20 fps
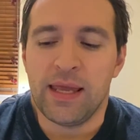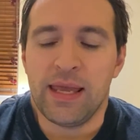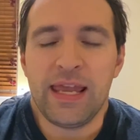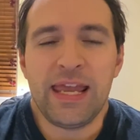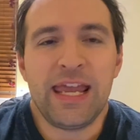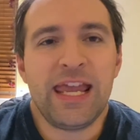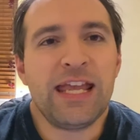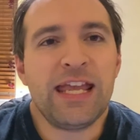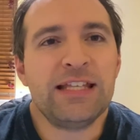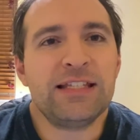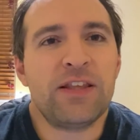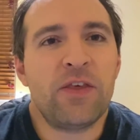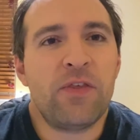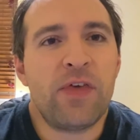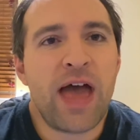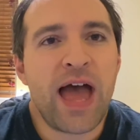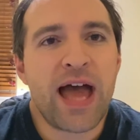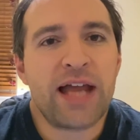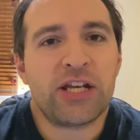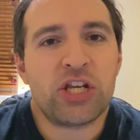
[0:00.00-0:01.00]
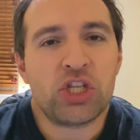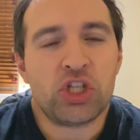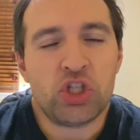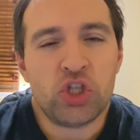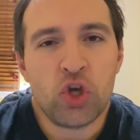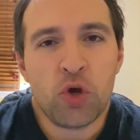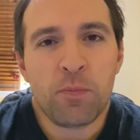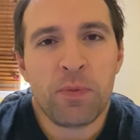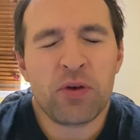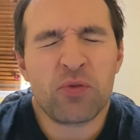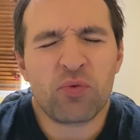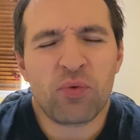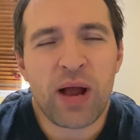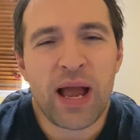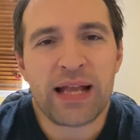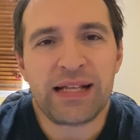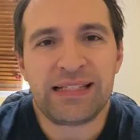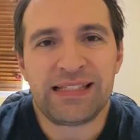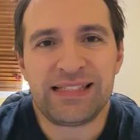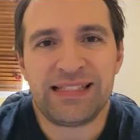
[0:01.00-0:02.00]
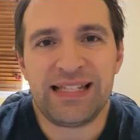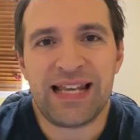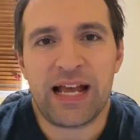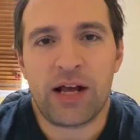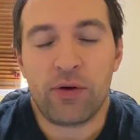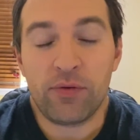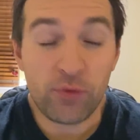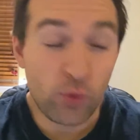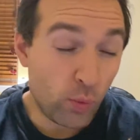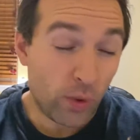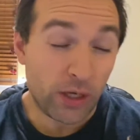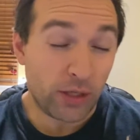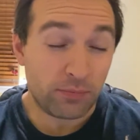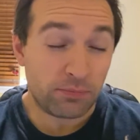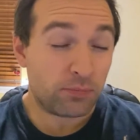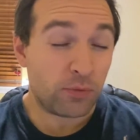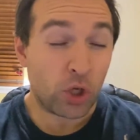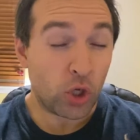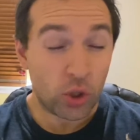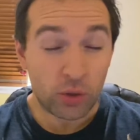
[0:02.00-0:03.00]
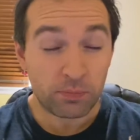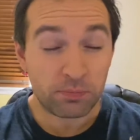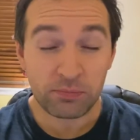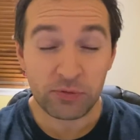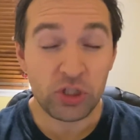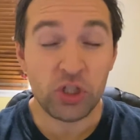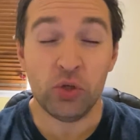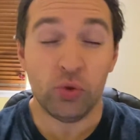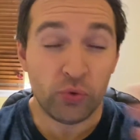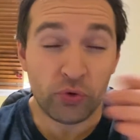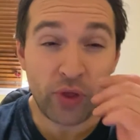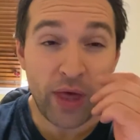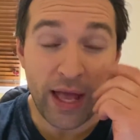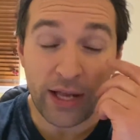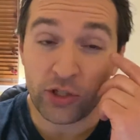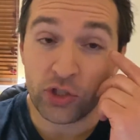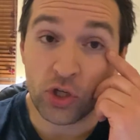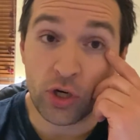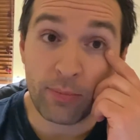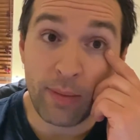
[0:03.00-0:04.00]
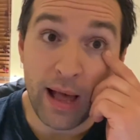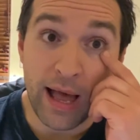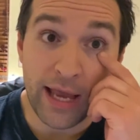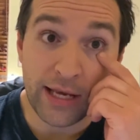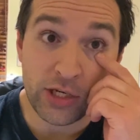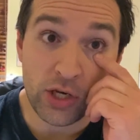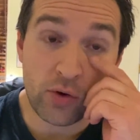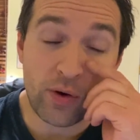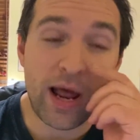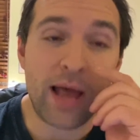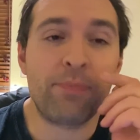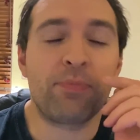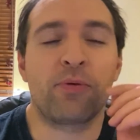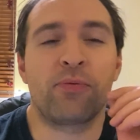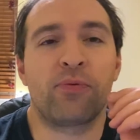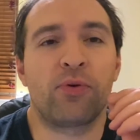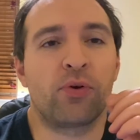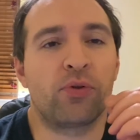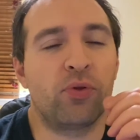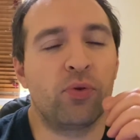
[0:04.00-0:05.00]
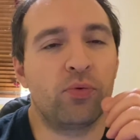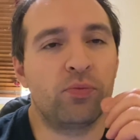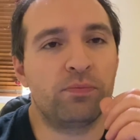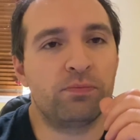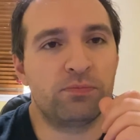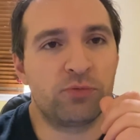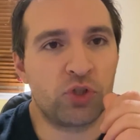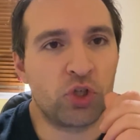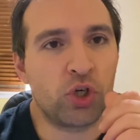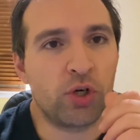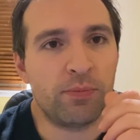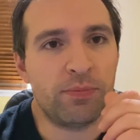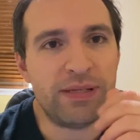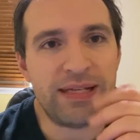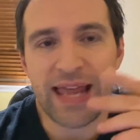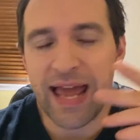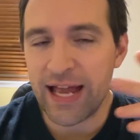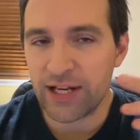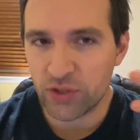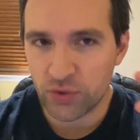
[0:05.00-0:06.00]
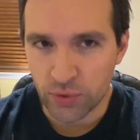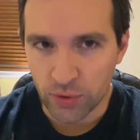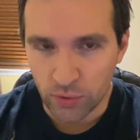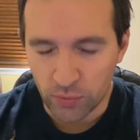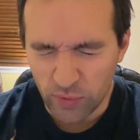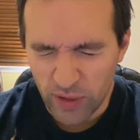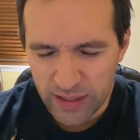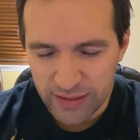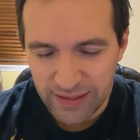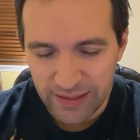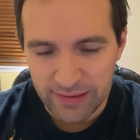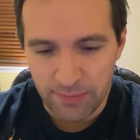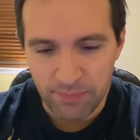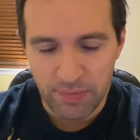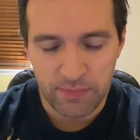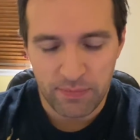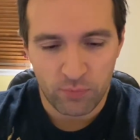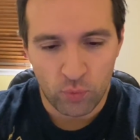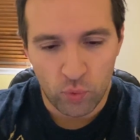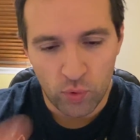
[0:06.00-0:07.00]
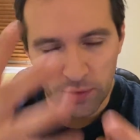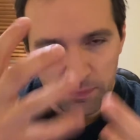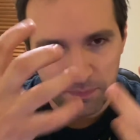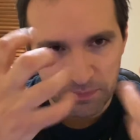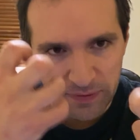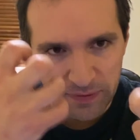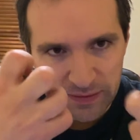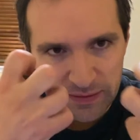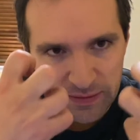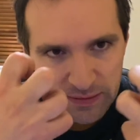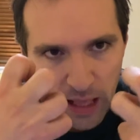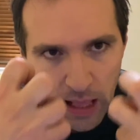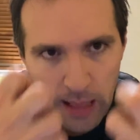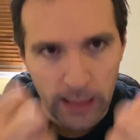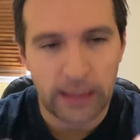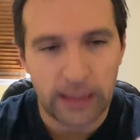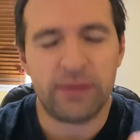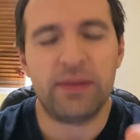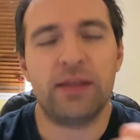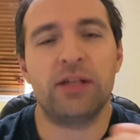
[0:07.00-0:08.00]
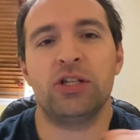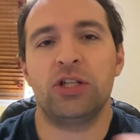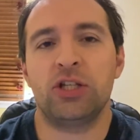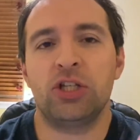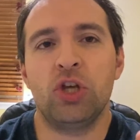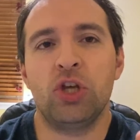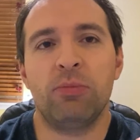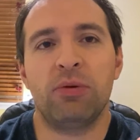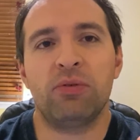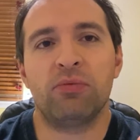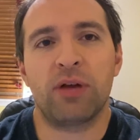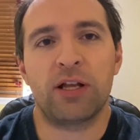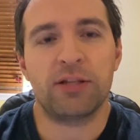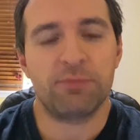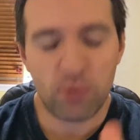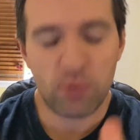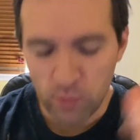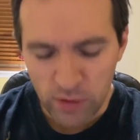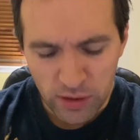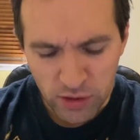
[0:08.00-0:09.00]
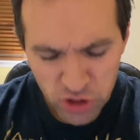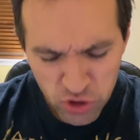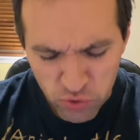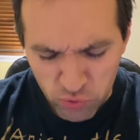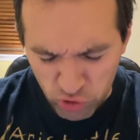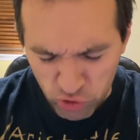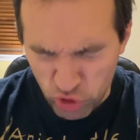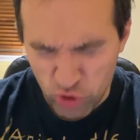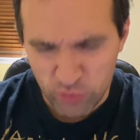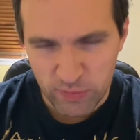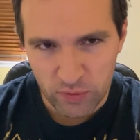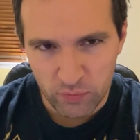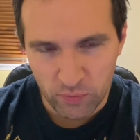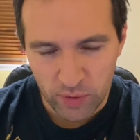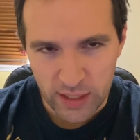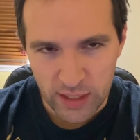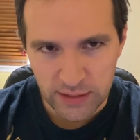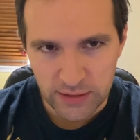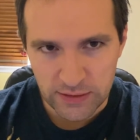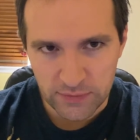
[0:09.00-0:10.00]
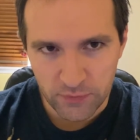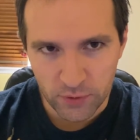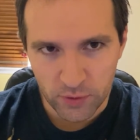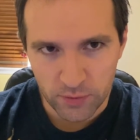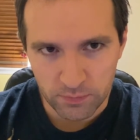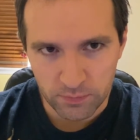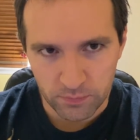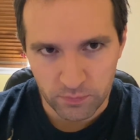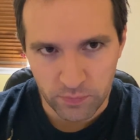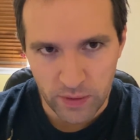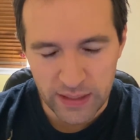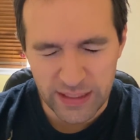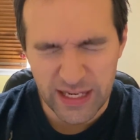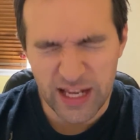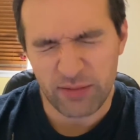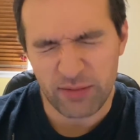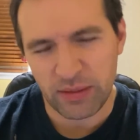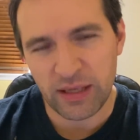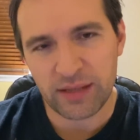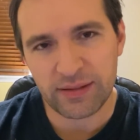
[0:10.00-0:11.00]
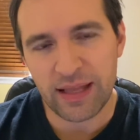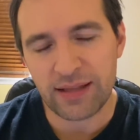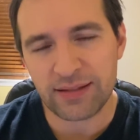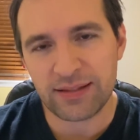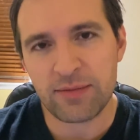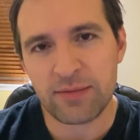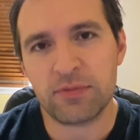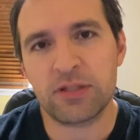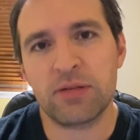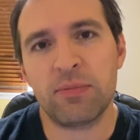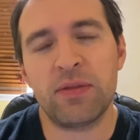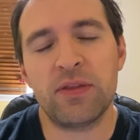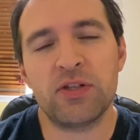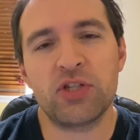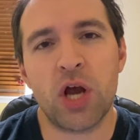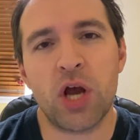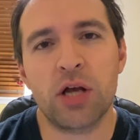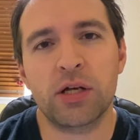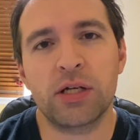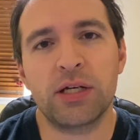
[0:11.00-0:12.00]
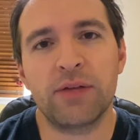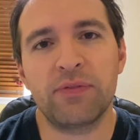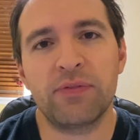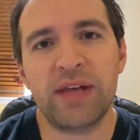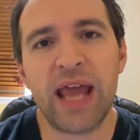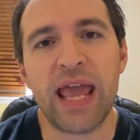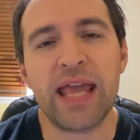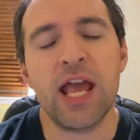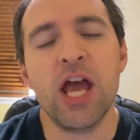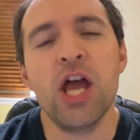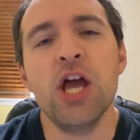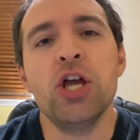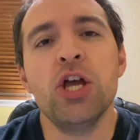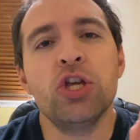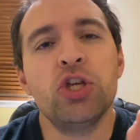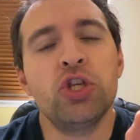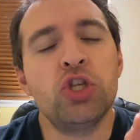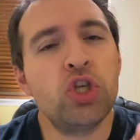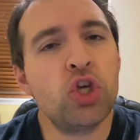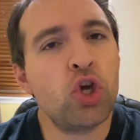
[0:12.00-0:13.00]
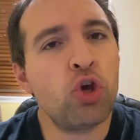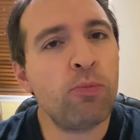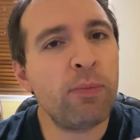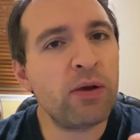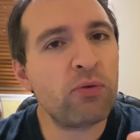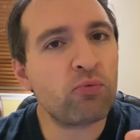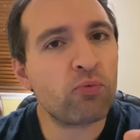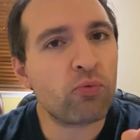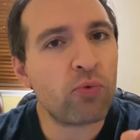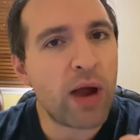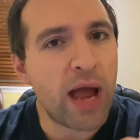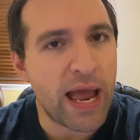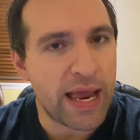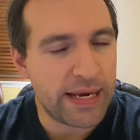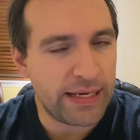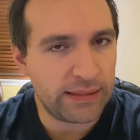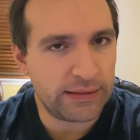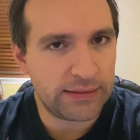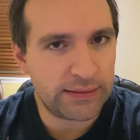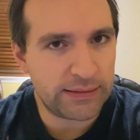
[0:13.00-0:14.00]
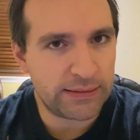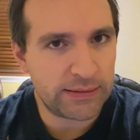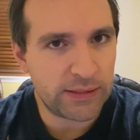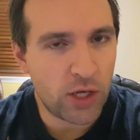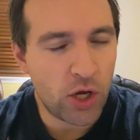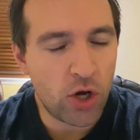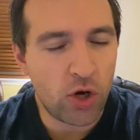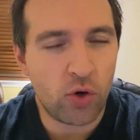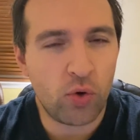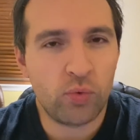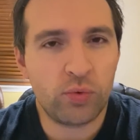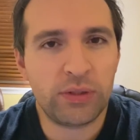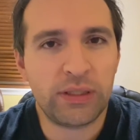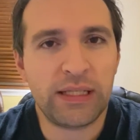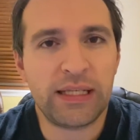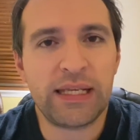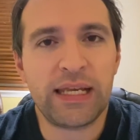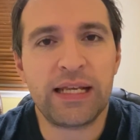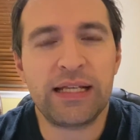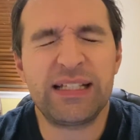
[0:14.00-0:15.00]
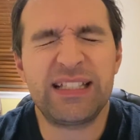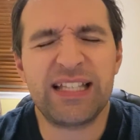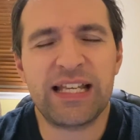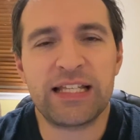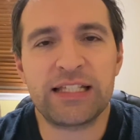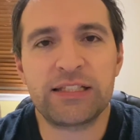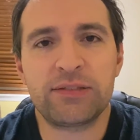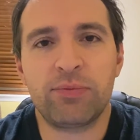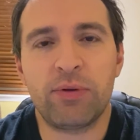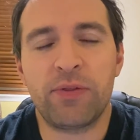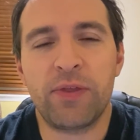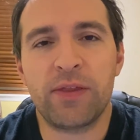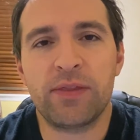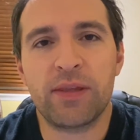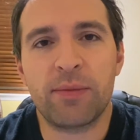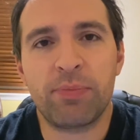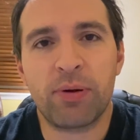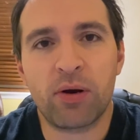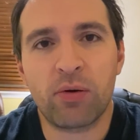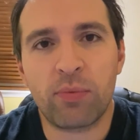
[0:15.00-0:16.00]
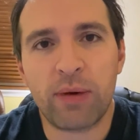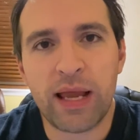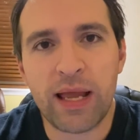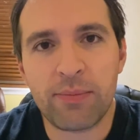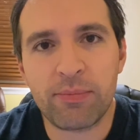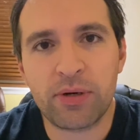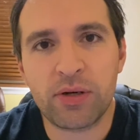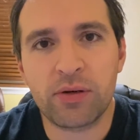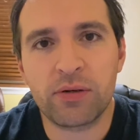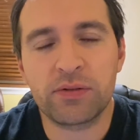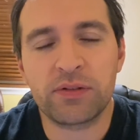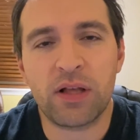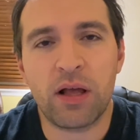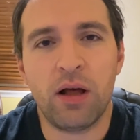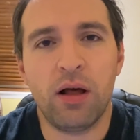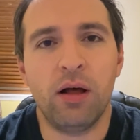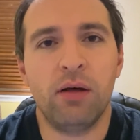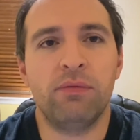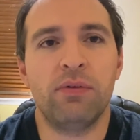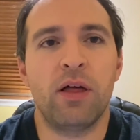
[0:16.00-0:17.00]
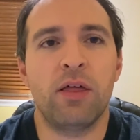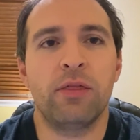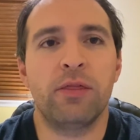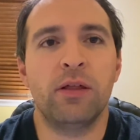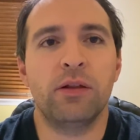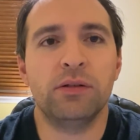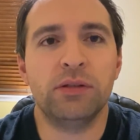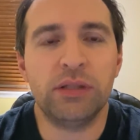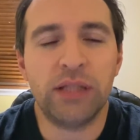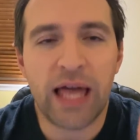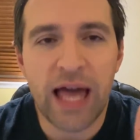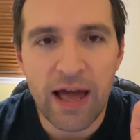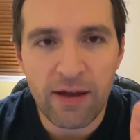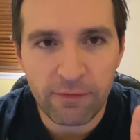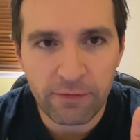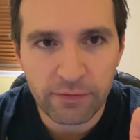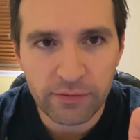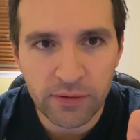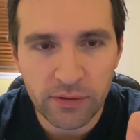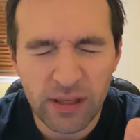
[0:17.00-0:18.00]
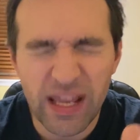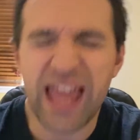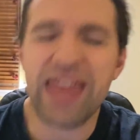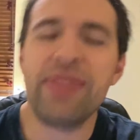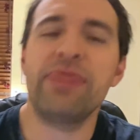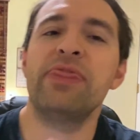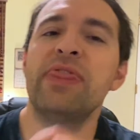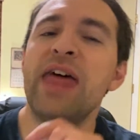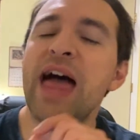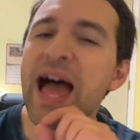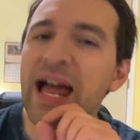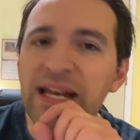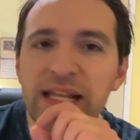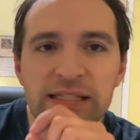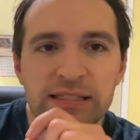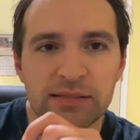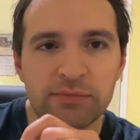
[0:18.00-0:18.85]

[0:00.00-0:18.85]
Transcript: is that human rights now, if you want to use that term. I know I prefer the term natural rights. That's a bit more solid than human rights, but we'll use human rights for right now because that seems to be the jargon of the day. Human rights only exist within the parameters of the left. And that is